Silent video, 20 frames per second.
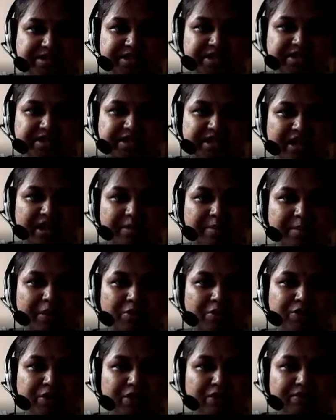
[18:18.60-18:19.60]
as the
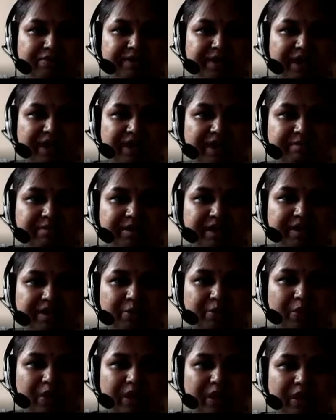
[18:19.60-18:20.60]
amount of time
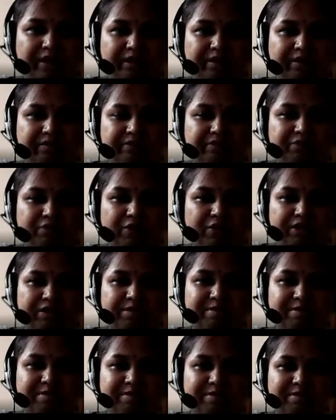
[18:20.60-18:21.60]
required for the
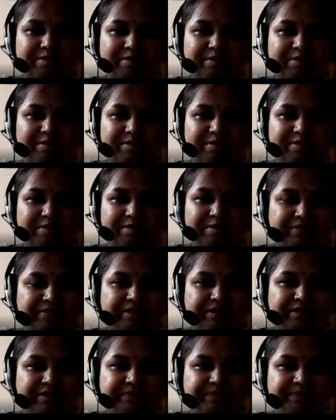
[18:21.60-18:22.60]
message to
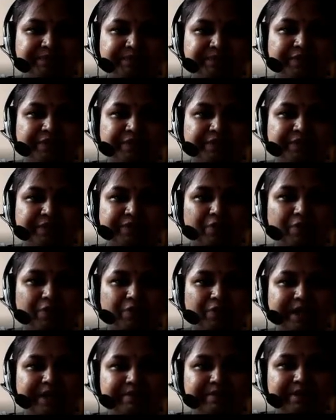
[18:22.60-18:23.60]
travel from
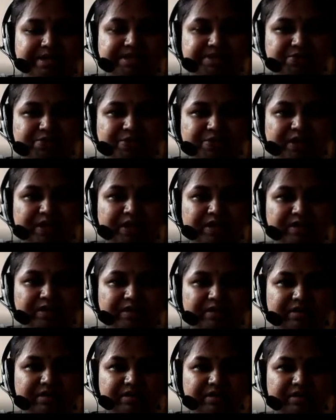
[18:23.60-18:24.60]
one device to
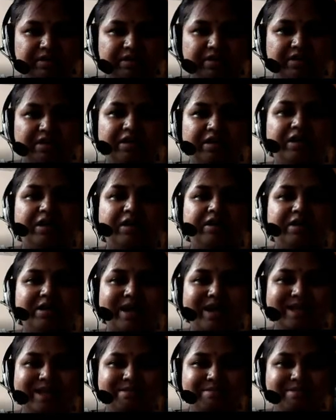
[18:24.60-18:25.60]
another.
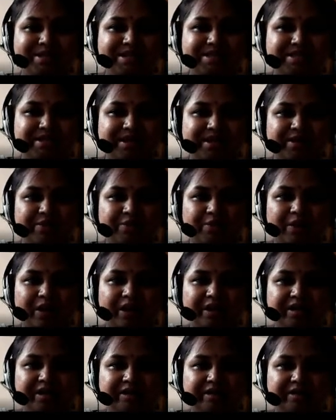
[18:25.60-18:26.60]
Time is
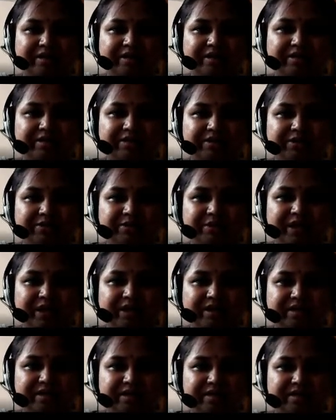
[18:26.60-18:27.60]
required to
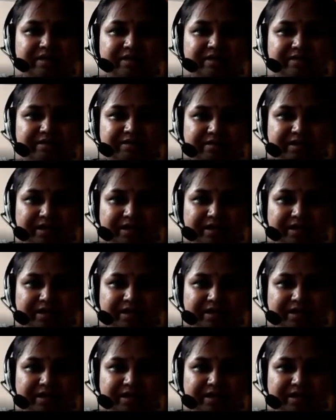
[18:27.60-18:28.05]
get the